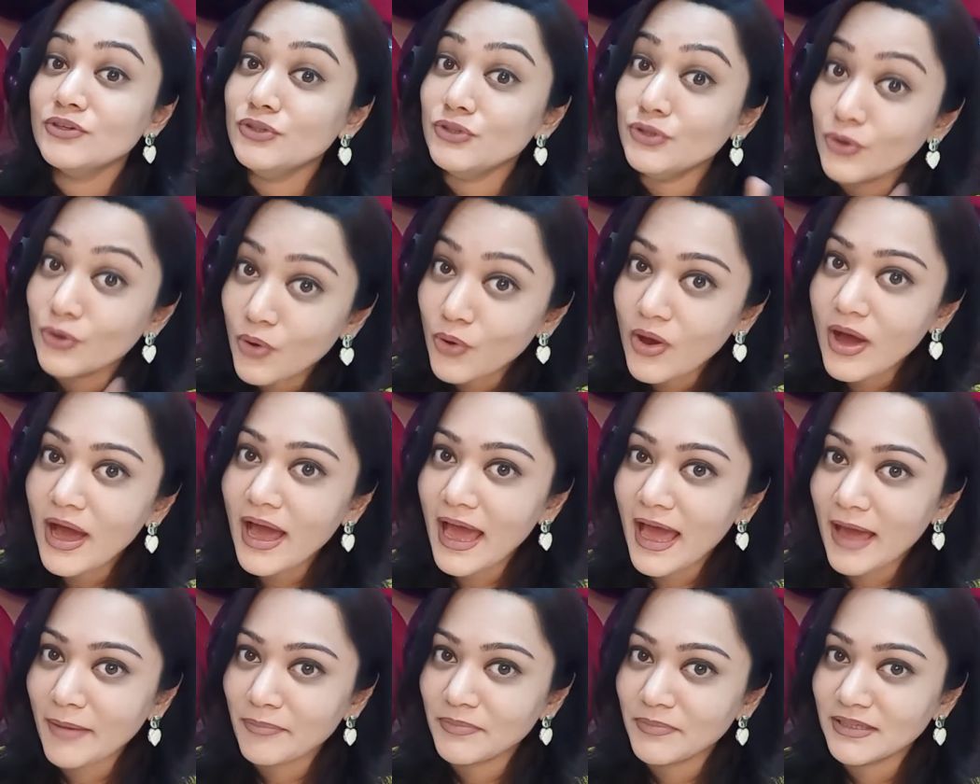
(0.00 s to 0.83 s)
your
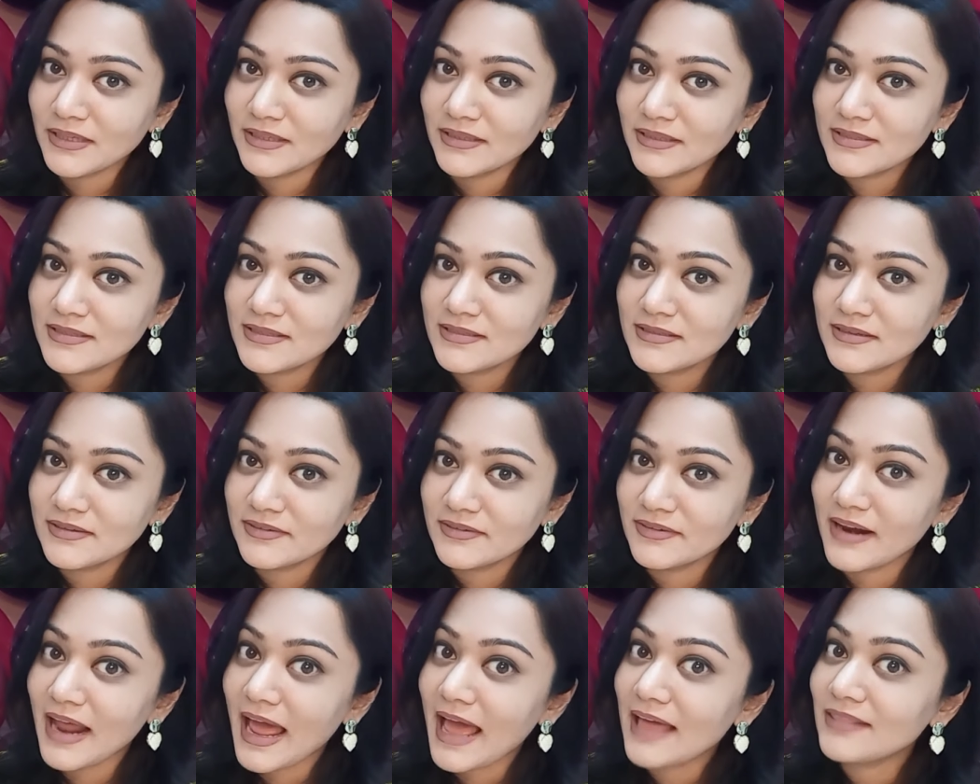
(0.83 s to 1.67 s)
happiness
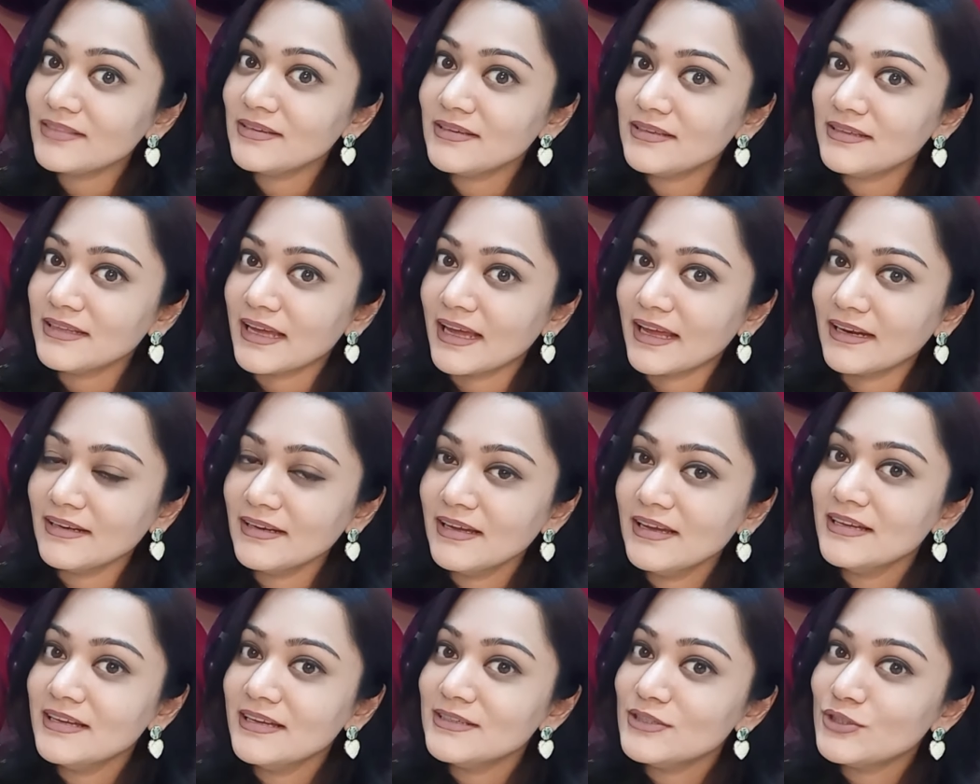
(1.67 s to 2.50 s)
rather
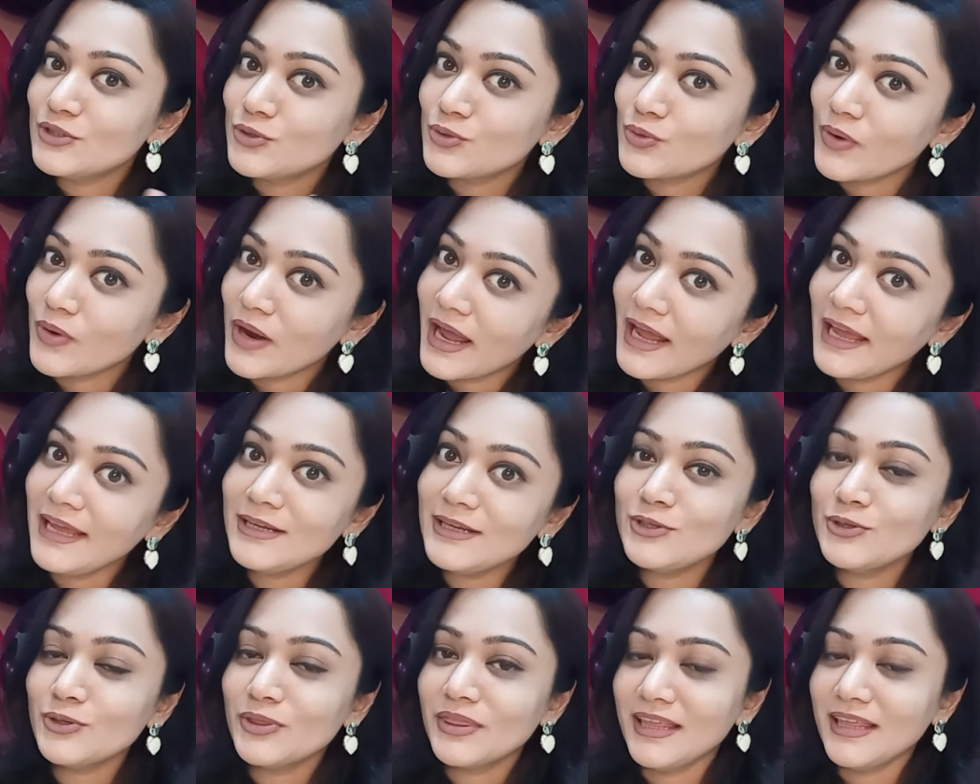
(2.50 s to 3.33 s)
than
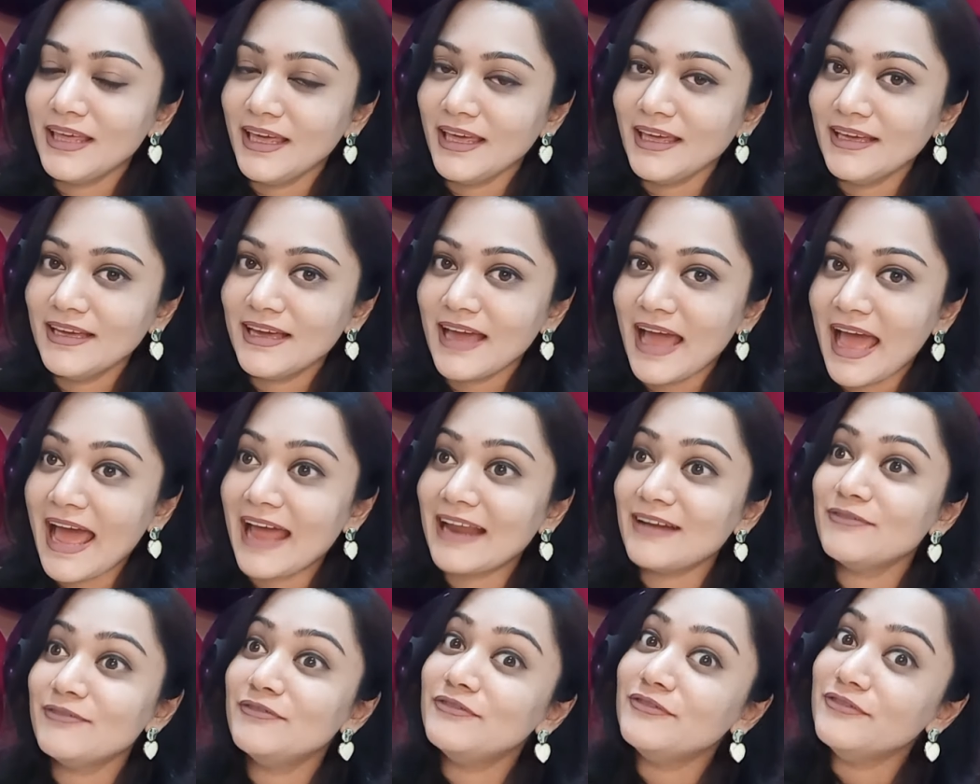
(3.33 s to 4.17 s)
trying to think
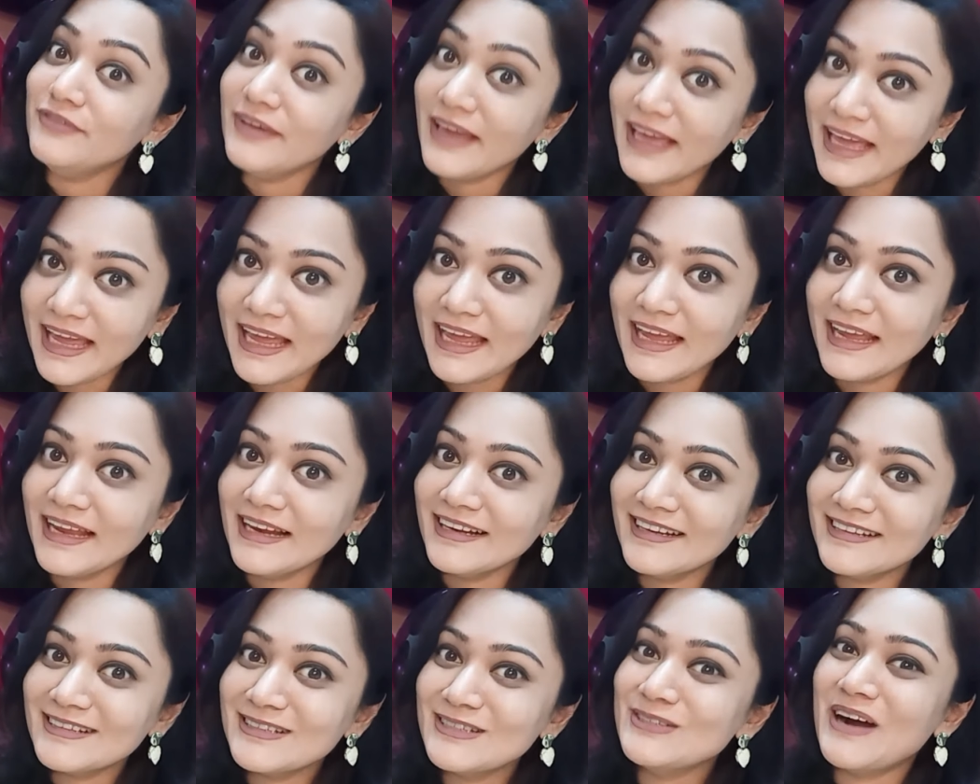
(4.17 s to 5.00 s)
and
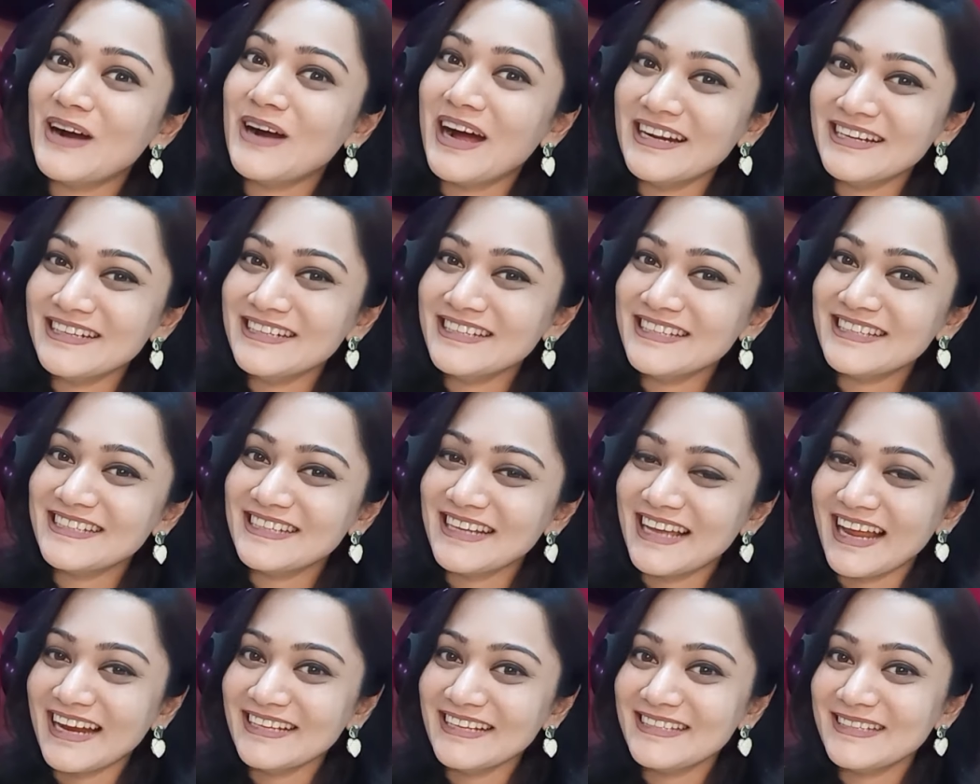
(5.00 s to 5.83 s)
fail to
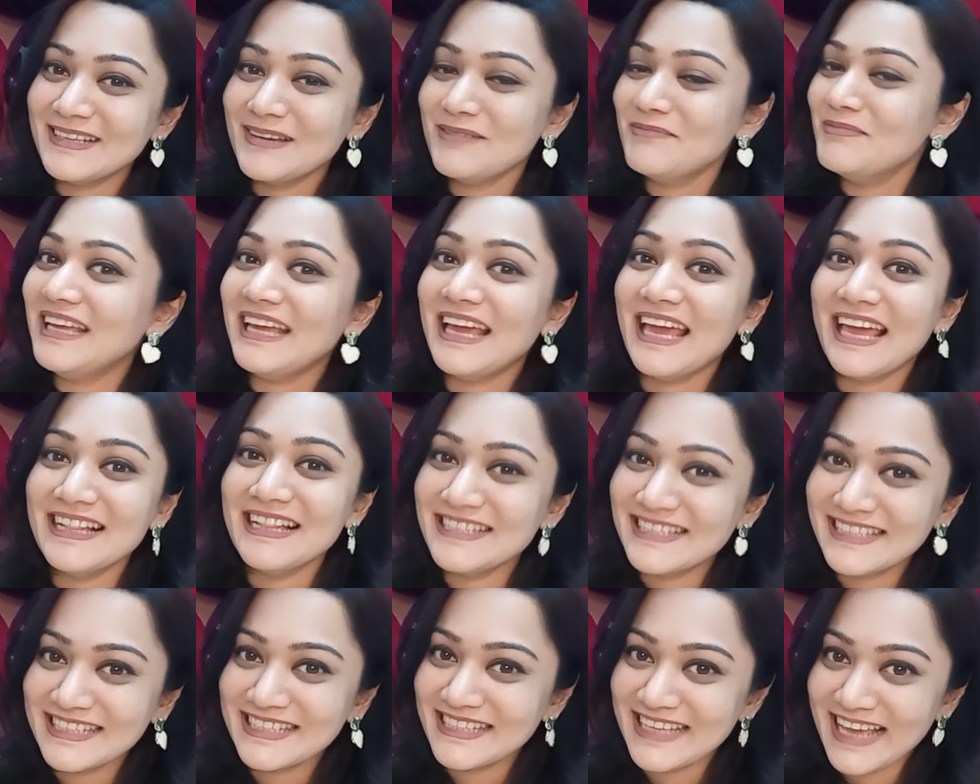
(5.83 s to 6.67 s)
understand somebody
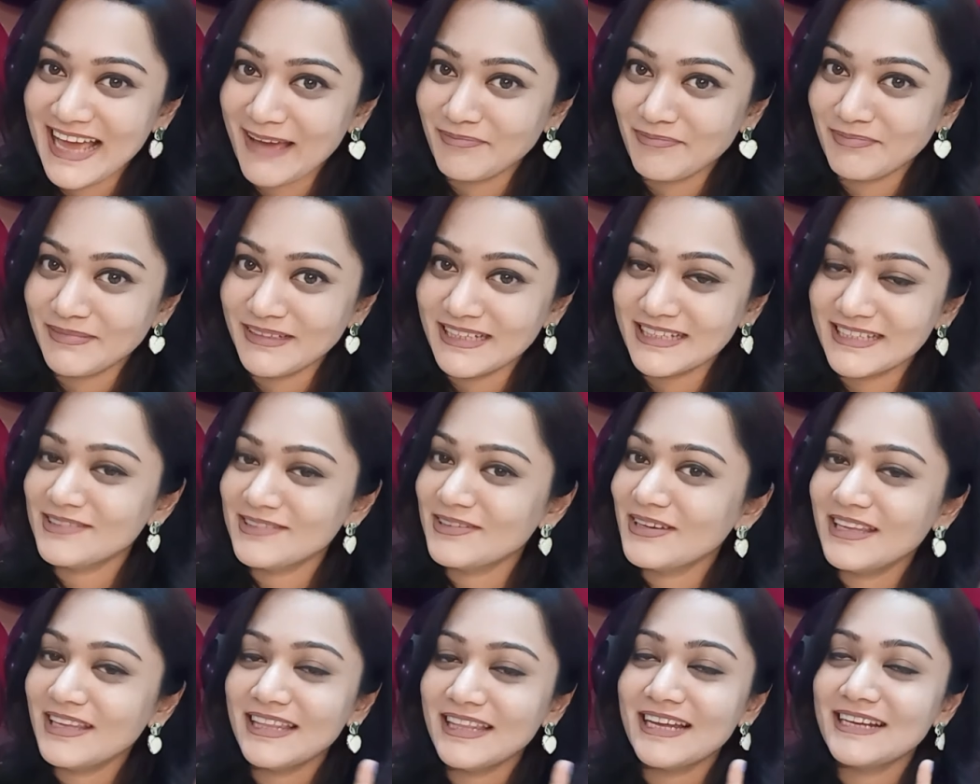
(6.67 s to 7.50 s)
else's happiness.
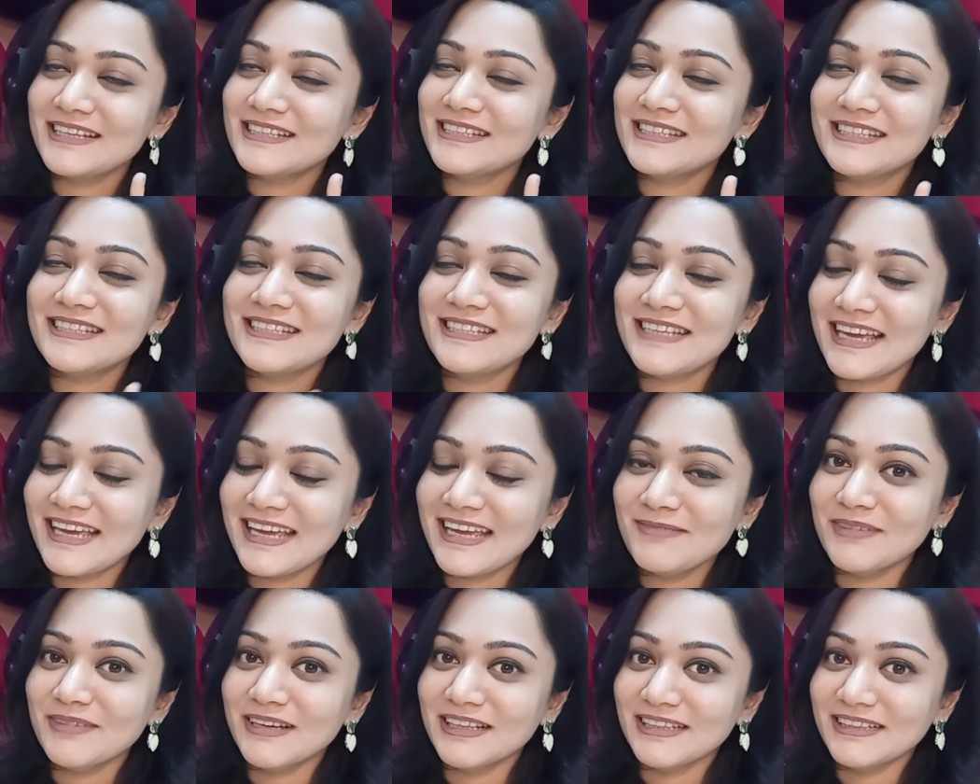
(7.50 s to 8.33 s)
Okay, that is the
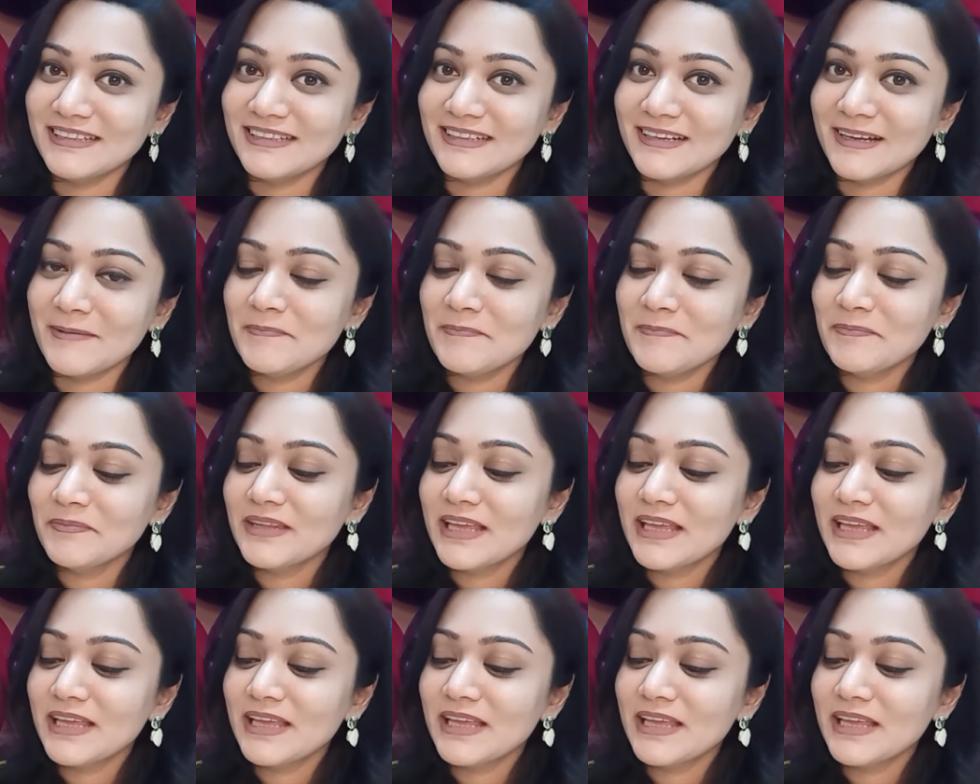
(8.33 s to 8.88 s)
second mantra.